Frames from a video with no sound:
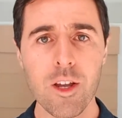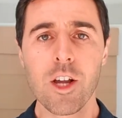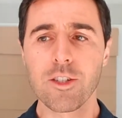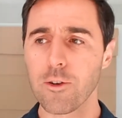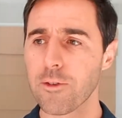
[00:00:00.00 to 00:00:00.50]

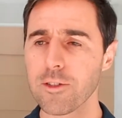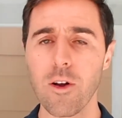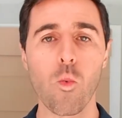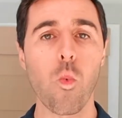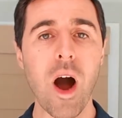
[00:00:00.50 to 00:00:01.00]
So first of all,
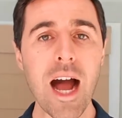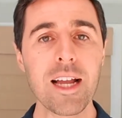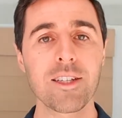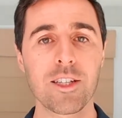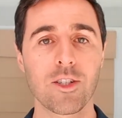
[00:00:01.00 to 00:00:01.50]
why
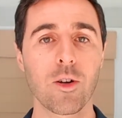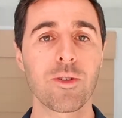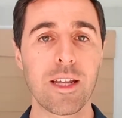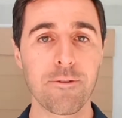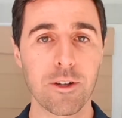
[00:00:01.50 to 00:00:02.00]
is it so
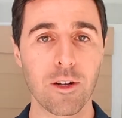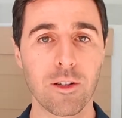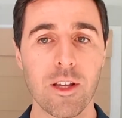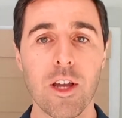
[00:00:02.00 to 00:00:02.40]
difficult